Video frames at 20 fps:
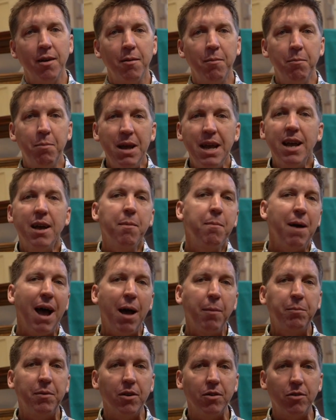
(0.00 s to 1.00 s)
Being a
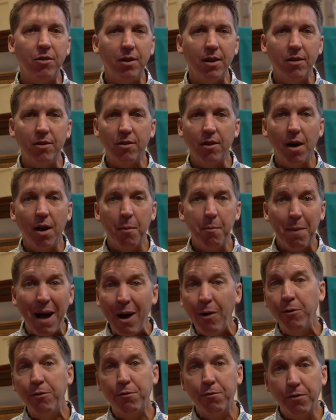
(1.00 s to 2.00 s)
Baptist is
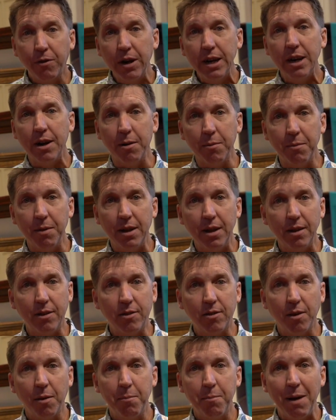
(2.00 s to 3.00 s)
about freedom.
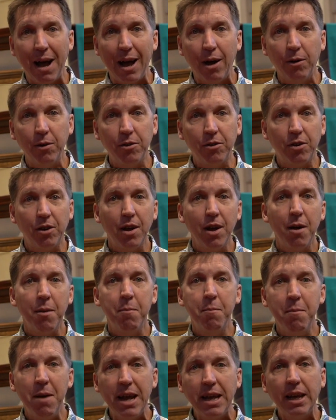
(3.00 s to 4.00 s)
It's about
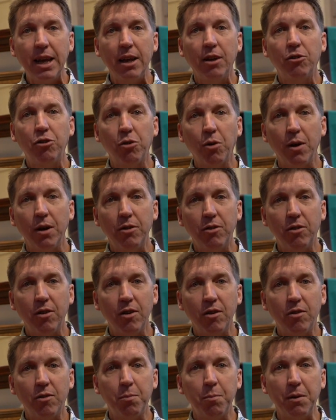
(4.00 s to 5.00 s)
making
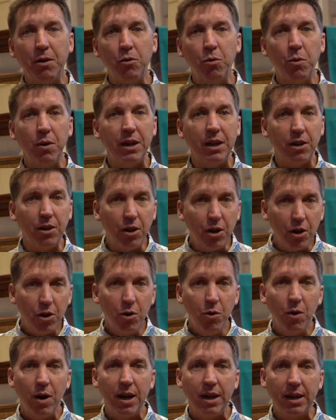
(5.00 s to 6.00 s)
choices between
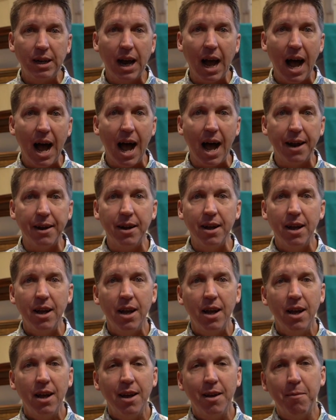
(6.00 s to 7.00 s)
you and God.
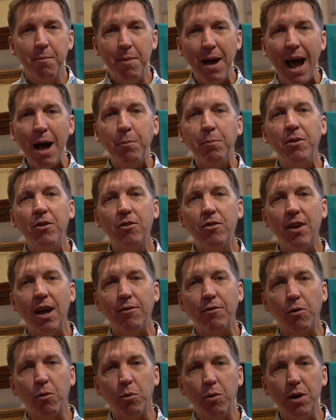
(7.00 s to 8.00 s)
Baptists
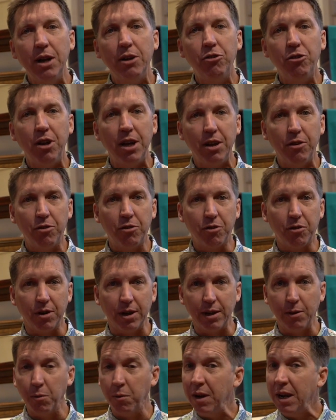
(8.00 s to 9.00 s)
have a rich
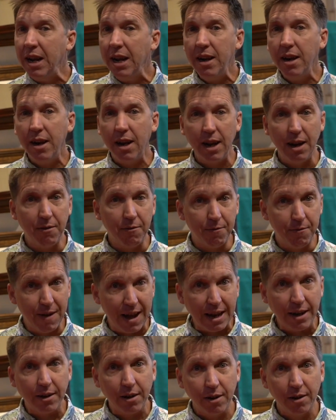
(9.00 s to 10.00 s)
history. We didn't
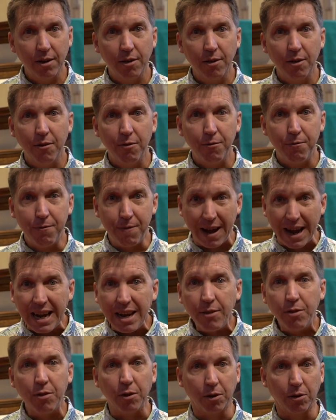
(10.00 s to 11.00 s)
invent
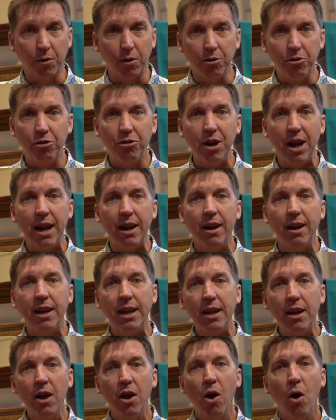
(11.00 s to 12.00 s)
faith or
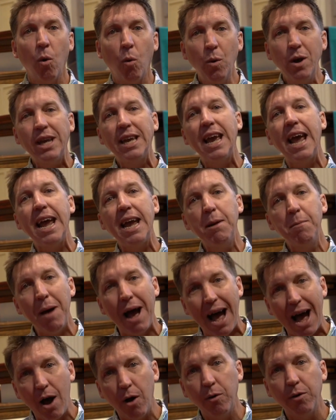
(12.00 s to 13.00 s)
Christianity. We came
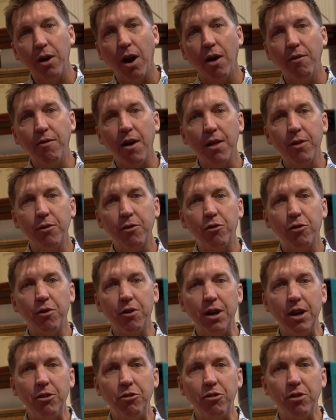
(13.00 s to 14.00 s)
out of other
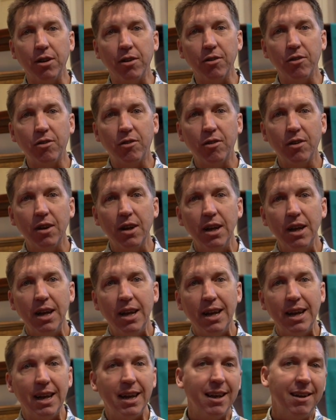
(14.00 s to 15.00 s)
traditions.
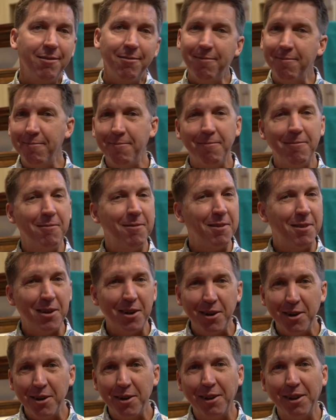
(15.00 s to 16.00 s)
In
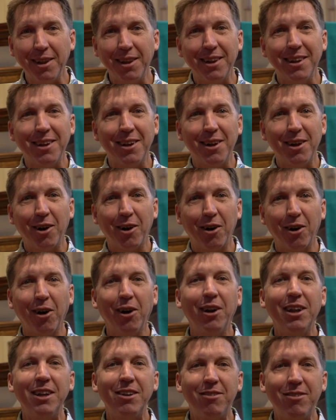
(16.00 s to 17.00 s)
the
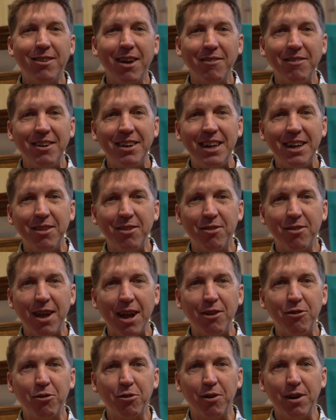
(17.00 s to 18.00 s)
early 17th
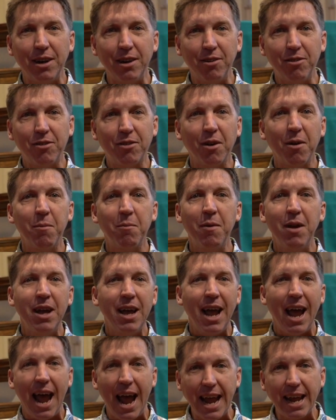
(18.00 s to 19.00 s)
century, some
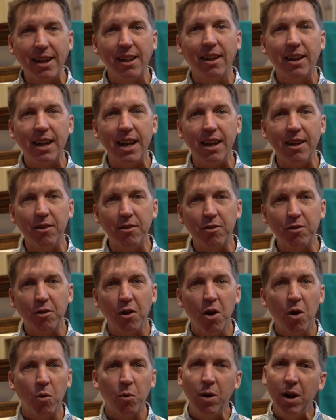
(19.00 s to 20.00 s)
Anglicans
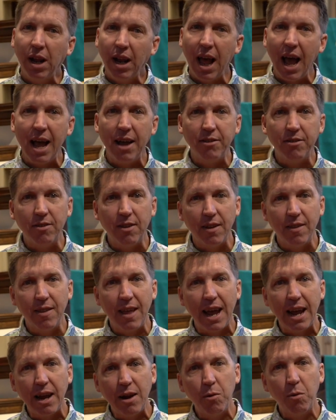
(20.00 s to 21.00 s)
realized that
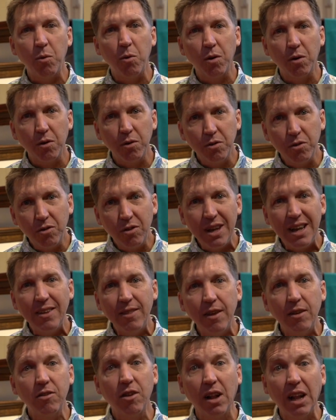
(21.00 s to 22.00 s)
they were seeing
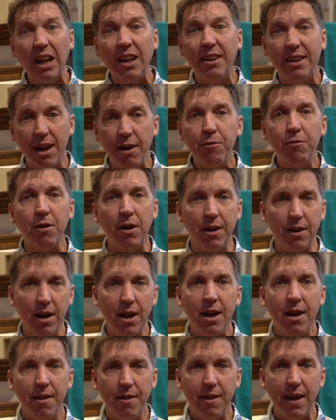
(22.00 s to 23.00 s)
things a little different
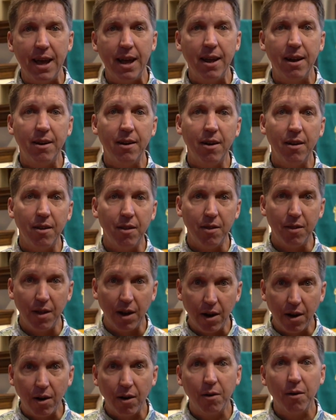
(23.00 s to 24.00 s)
than
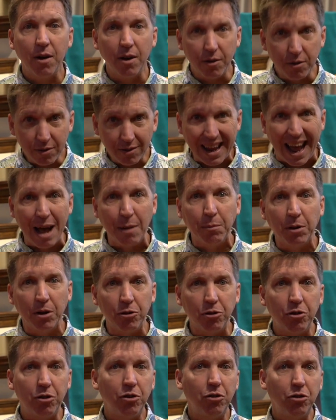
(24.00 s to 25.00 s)
their
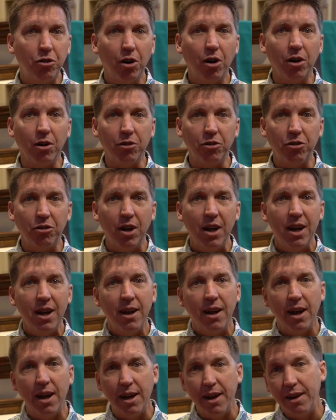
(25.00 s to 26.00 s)
established church.
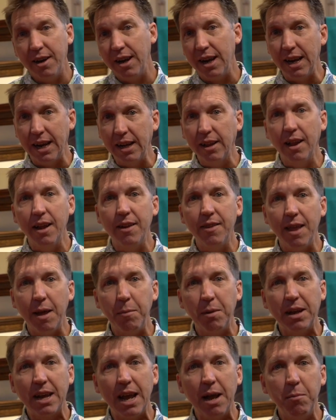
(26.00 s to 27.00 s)
In England, they
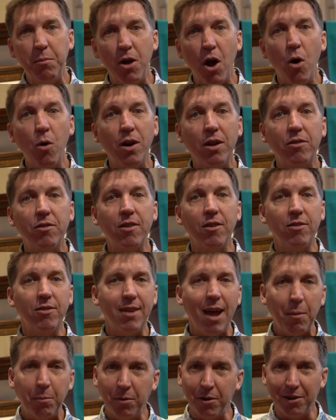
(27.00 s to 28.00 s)
became known as the
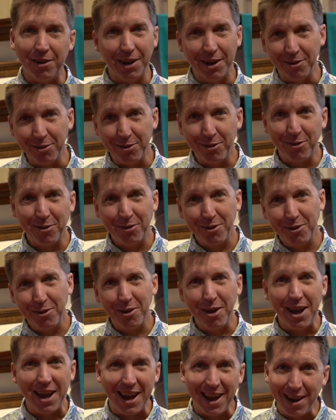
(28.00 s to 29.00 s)
Separatists,
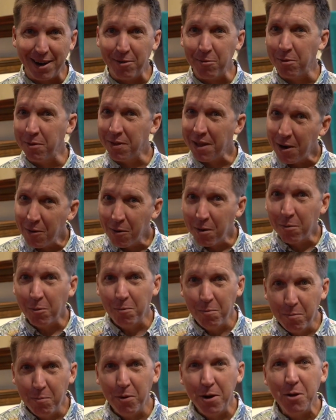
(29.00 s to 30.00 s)
and they were
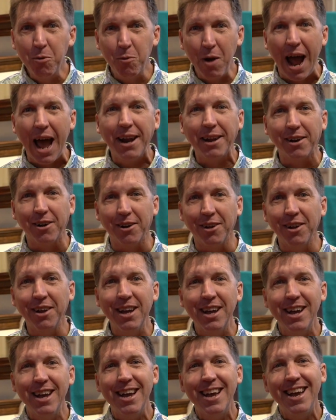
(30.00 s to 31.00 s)
pretty radical.
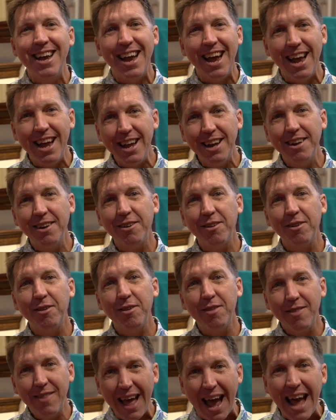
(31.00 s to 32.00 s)
And
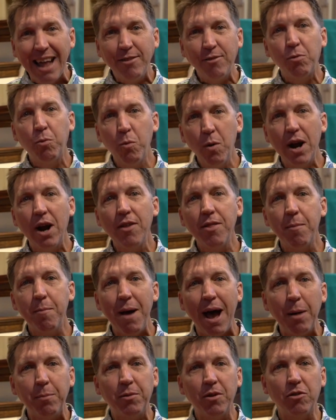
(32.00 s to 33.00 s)
that's where the
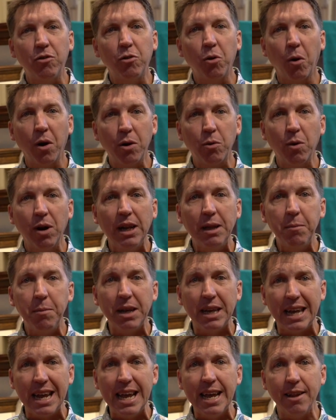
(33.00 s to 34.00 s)
Baptist story really
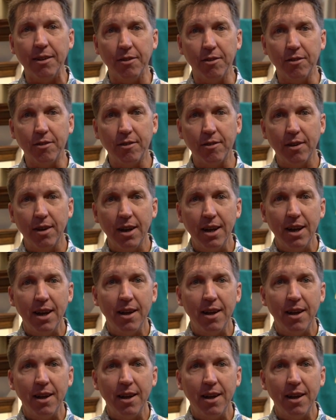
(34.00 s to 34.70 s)
begins.